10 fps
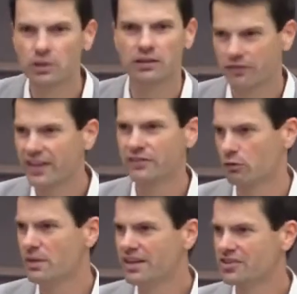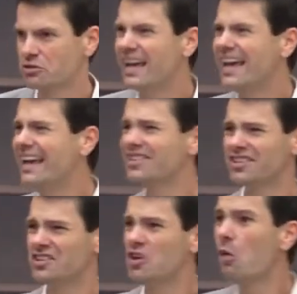faithful ministry? He doesn't
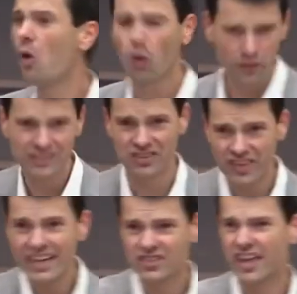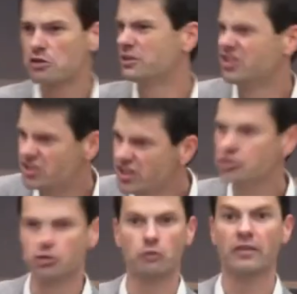know all these things that are
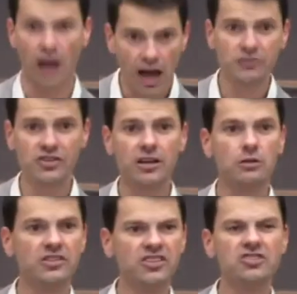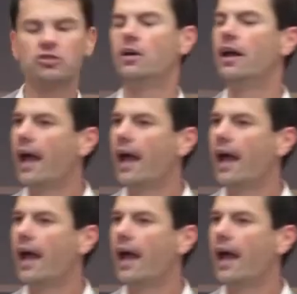essential, that I've said are essential. How